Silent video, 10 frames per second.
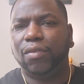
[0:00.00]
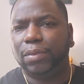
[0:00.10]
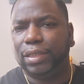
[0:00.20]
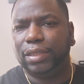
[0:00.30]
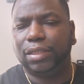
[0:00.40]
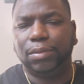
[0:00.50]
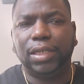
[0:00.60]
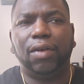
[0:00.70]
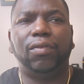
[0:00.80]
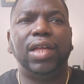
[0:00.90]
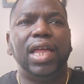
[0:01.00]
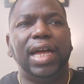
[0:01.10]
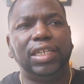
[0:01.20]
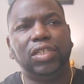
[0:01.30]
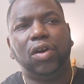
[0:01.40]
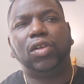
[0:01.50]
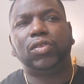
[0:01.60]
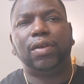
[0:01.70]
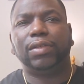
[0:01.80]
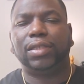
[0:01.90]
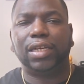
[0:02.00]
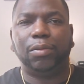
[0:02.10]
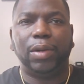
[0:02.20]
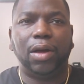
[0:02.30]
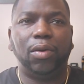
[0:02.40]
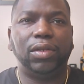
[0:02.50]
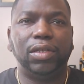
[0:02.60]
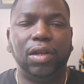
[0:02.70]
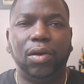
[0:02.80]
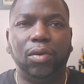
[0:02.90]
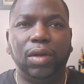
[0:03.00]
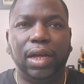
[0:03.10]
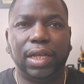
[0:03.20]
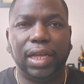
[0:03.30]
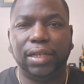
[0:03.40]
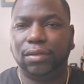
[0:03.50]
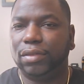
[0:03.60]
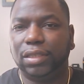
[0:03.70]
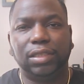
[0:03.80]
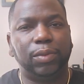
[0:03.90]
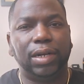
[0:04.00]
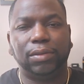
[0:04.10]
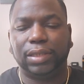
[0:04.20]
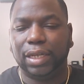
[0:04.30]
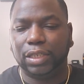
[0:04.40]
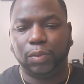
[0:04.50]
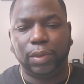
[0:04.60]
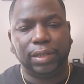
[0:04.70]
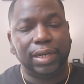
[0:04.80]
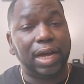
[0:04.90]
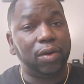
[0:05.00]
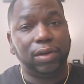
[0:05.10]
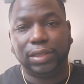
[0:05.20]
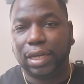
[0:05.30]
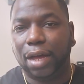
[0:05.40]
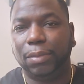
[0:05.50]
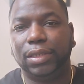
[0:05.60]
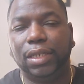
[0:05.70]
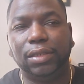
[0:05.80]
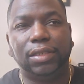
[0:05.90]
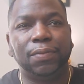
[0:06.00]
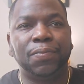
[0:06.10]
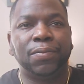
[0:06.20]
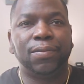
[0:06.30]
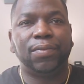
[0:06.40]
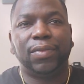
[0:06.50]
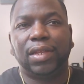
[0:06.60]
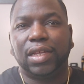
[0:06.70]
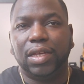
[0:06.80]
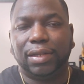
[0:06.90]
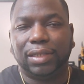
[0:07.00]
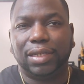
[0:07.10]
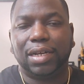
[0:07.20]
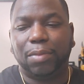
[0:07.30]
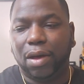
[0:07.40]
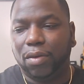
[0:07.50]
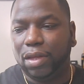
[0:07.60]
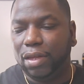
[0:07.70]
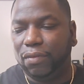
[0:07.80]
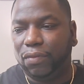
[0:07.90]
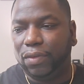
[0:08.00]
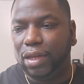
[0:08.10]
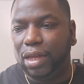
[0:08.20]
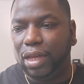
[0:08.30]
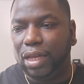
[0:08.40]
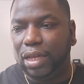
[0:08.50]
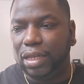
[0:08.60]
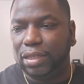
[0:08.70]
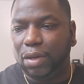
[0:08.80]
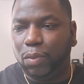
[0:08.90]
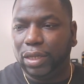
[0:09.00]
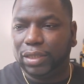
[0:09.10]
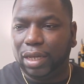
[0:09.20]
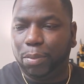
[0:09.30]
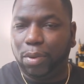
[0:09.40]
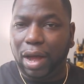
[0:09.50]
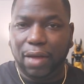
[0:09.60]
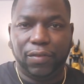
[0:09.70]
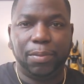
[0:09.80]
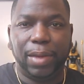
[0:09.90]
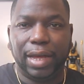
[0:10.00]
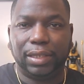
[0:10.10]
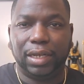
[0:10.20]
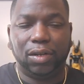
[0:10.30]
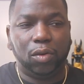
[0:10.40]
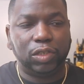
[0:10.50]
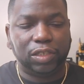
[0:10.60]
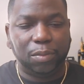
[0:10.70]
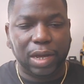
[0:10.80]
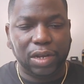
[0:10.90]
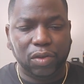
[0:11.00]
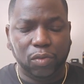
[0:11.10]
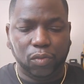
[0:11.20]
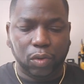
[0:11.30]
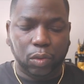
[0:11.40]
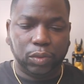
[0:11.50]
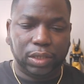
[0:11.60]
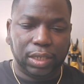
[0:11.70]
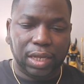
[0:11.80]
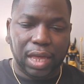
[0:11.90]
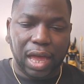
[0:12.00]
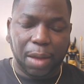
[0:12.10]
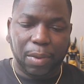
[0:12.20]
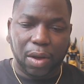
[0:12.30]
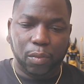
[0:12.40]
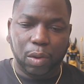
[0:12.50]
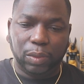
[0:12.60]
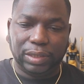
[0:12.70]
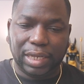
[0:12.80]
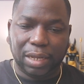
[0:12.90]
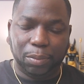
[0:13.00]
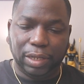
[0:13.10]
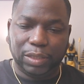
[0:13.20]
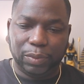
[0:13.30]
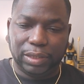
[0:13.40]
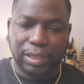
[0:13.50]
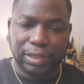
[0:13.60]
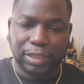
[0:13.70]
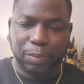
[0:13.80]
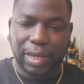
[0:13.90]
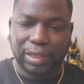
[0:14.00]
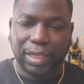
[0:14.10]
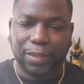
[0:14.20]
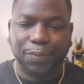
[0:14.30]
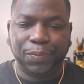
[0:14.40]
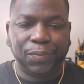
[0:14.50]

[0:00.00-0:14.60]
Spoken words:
Jesus himself. And then you also have to think about, again, this is one of those things where they're not going into common sense. You have to think about if there was a prophet back then or somebody who wrote about what was taking place with Jesus back then.